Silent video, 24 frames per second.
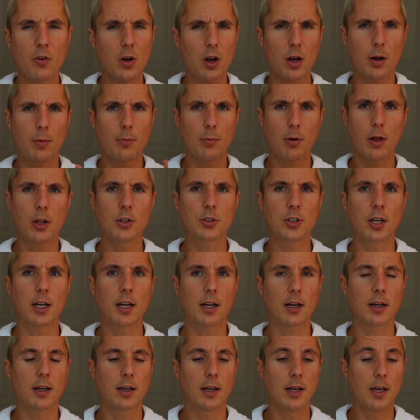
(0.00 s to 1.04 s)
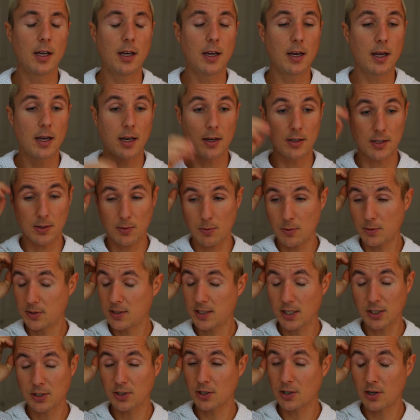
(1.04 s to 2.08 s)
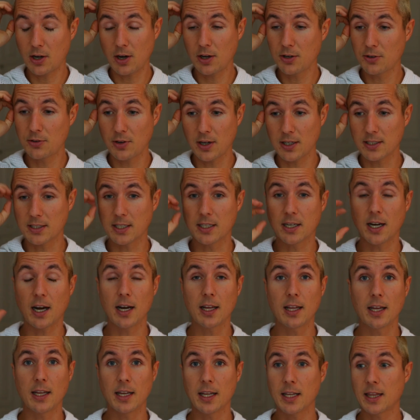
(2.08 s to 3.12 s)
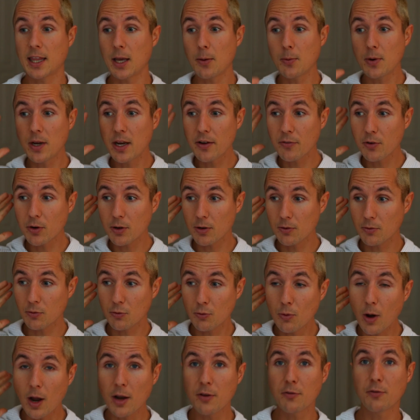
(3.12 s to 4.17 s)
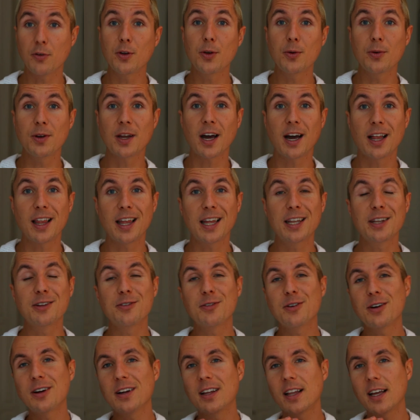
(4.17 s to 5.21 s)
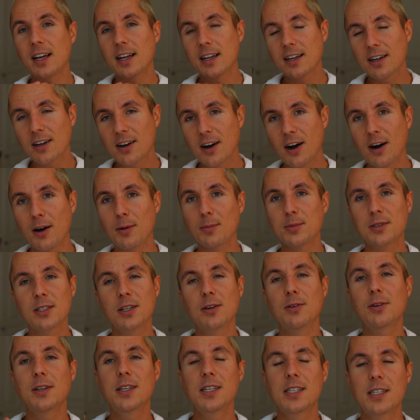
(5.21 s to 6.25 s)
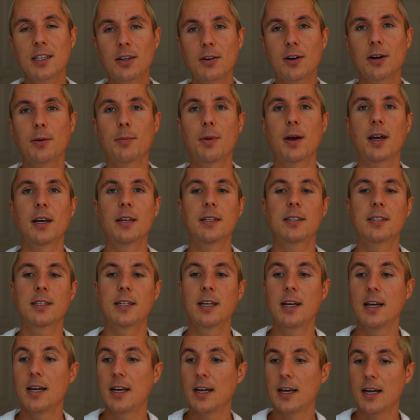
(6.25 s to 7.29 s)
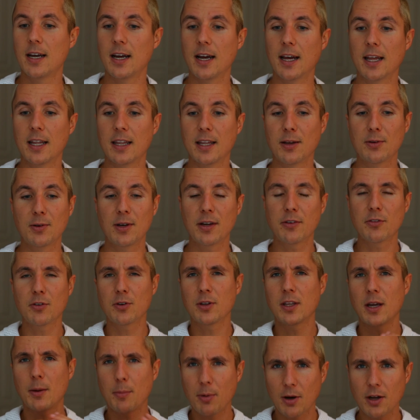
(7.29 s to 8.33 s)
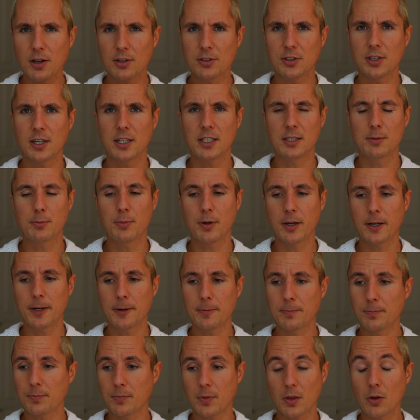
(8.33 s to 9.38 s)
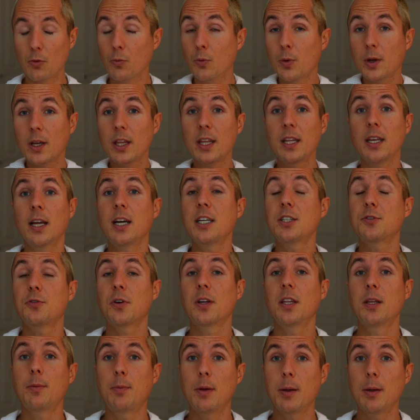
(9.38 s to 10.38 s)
very apologetic. And I was like, well, such a contrast to Thailand. Like, they would never run for you in Thailand. They're very like calm, slow, easygoing pace. And they would never really apologize. But really nice, friendly